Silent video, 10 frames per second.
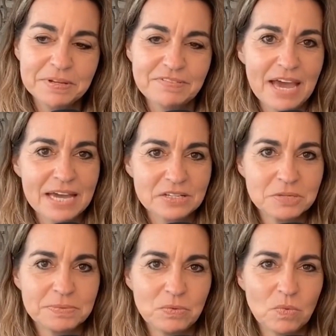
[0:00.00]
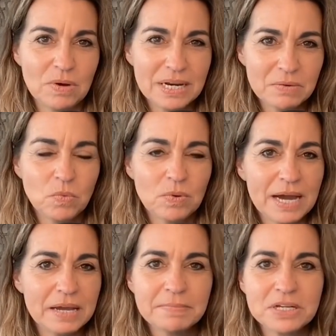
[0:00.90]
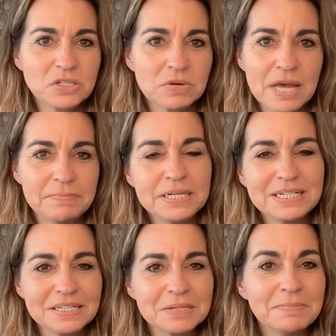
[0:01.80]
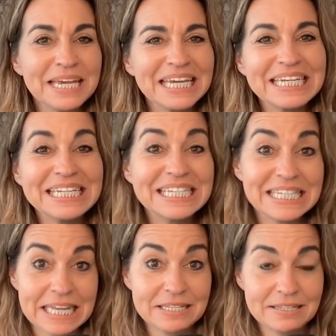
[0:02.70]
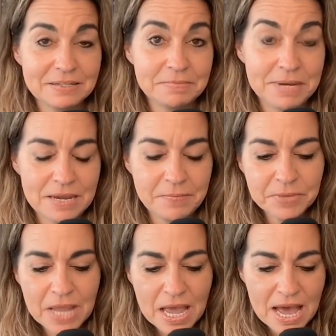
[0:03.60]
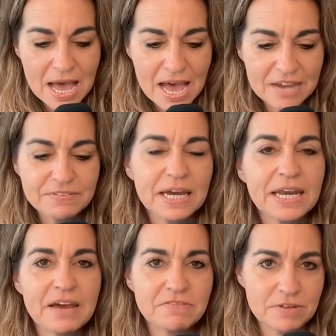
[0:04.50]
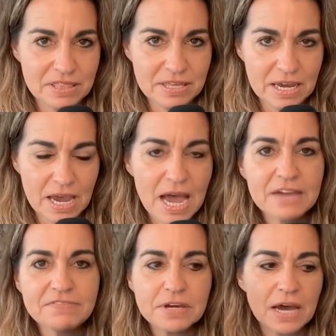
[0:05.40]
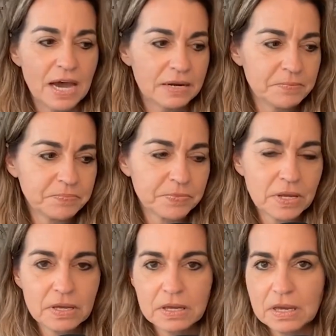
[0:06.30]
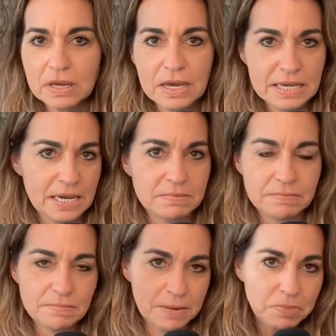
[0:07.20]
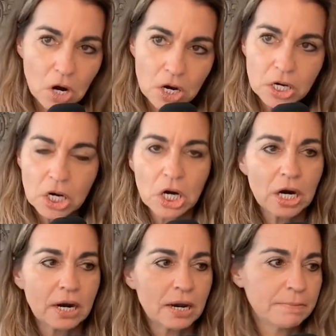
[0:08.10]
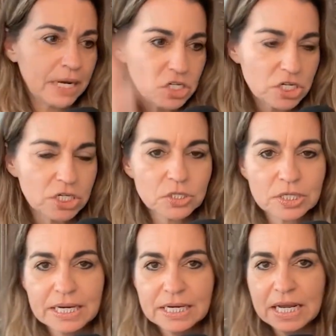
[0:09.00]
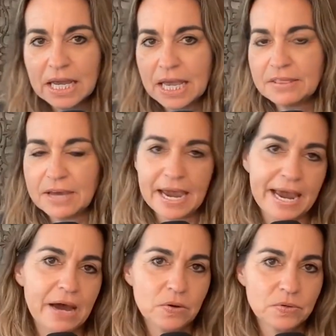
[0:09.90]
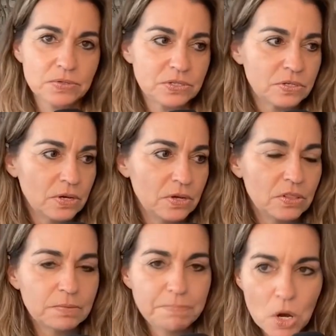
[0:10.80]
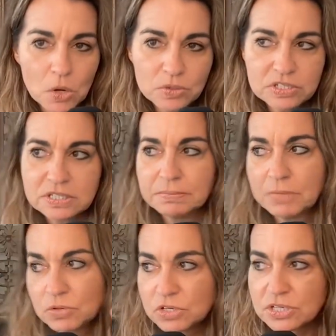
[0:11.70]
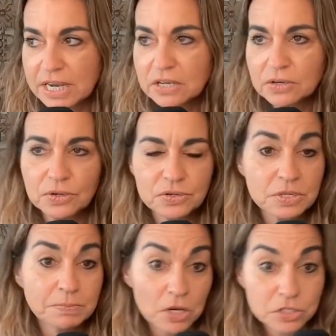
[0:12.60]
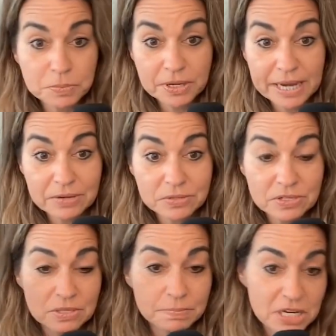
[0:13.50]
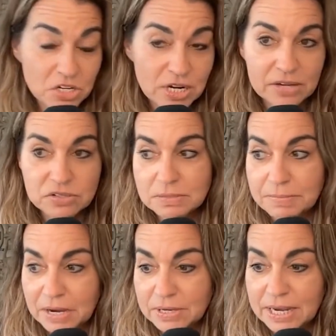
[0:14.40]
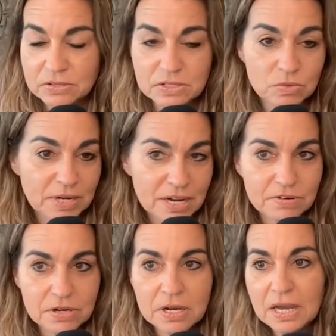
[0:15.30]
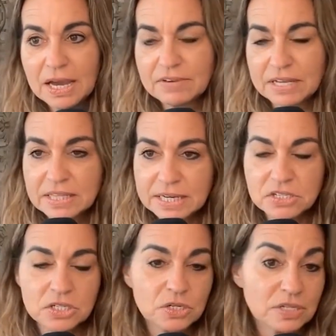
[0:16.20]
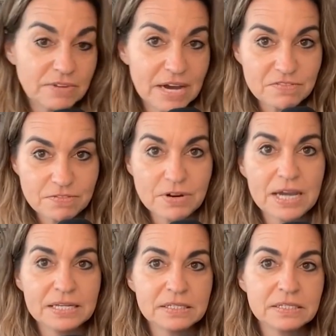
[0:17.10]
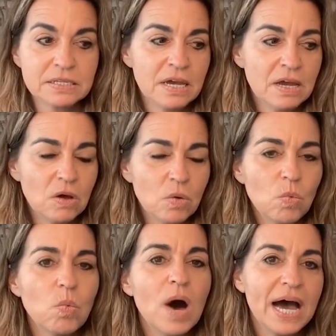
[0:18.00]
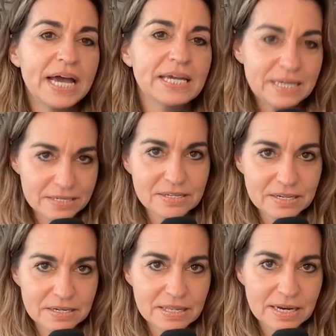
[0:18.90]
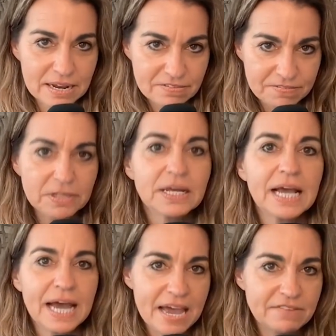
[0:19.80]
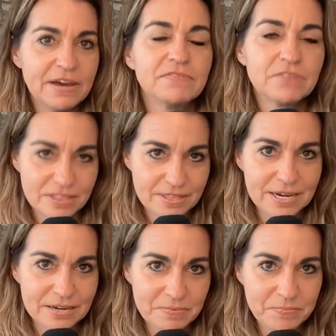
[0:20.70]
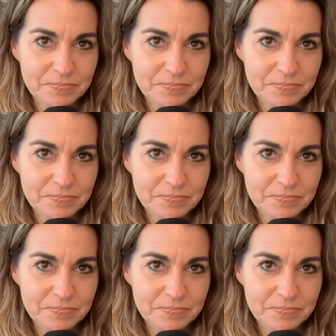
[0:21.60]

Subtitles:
have asked me, why am I so unhappy? It doesn't make any sense to me. I've got everything. I've got, again, my partner, my children, the house, the boats, the motorcycles, the multiple houses, the beach house, the mountain house, the whatever. I've got the nice clothes. I've got friends. Why is it that I feel like I have everything